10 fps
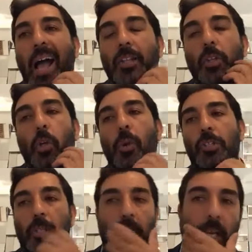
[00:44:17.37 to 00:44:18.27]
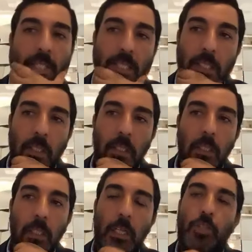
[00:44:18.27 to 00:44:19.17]
No questions asked
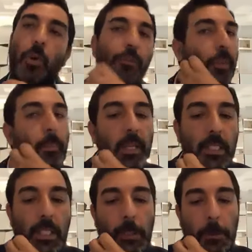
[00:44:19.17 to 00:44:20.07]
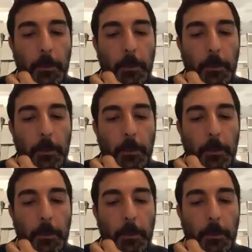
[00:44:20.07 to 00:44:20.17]
it's all for the best.